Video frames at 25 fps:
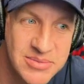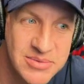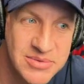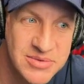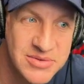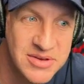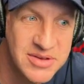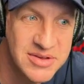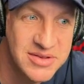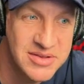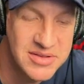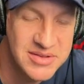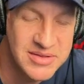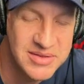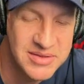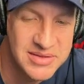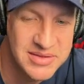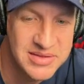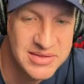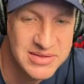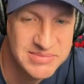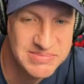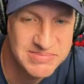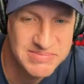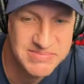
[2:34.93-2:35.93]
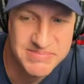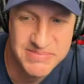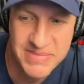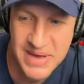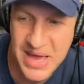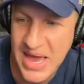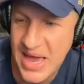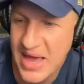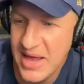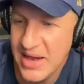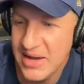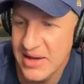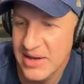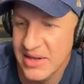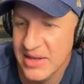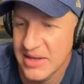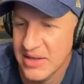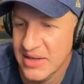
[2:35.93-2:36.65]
was just bad.